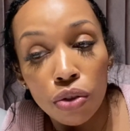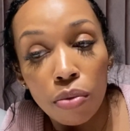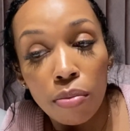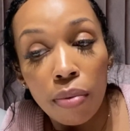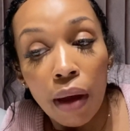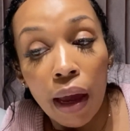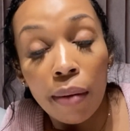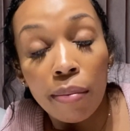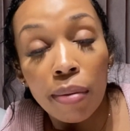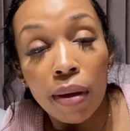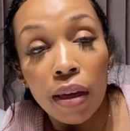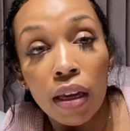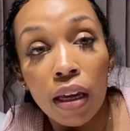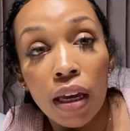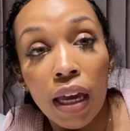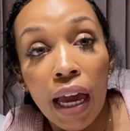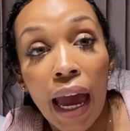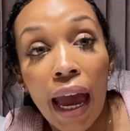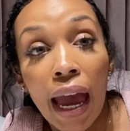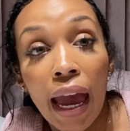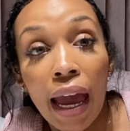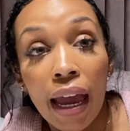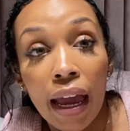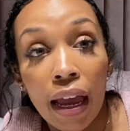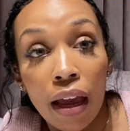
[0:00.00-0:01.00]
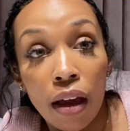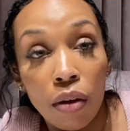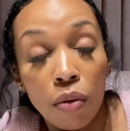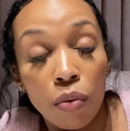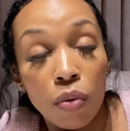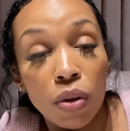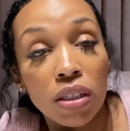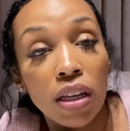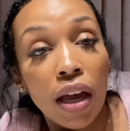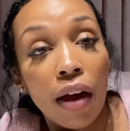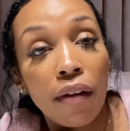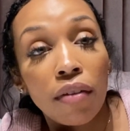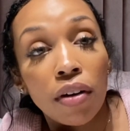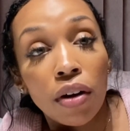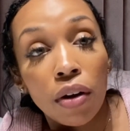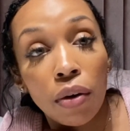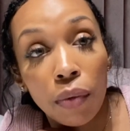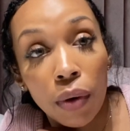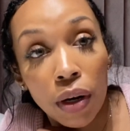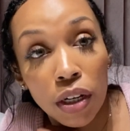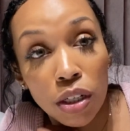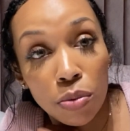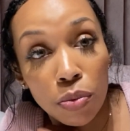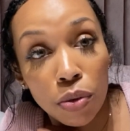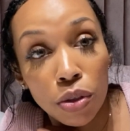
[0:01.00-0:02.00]
Baby A was having a
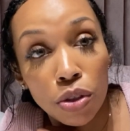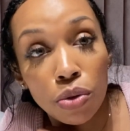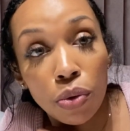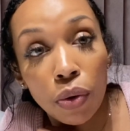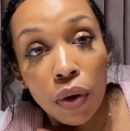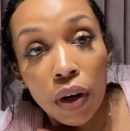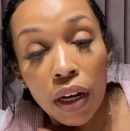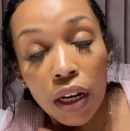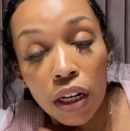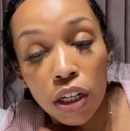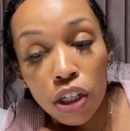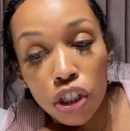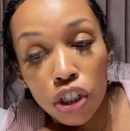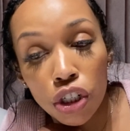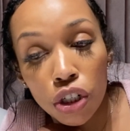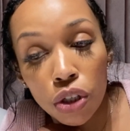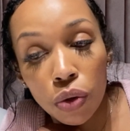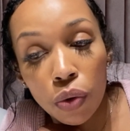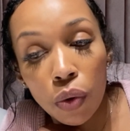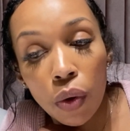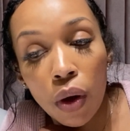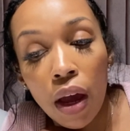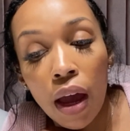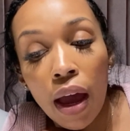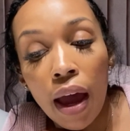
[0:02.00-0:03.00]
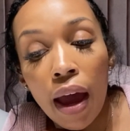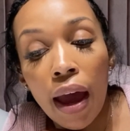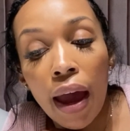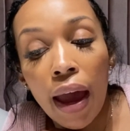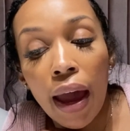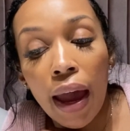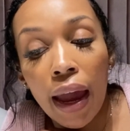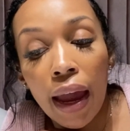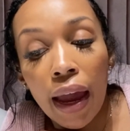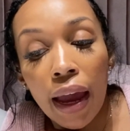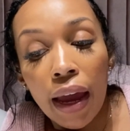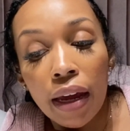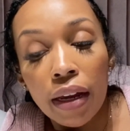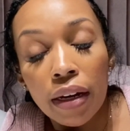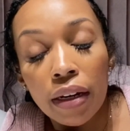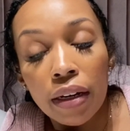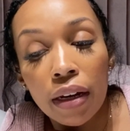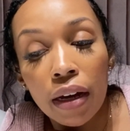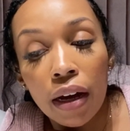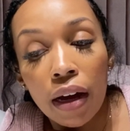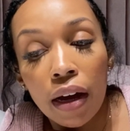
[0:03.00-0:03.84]
respiratory issue. And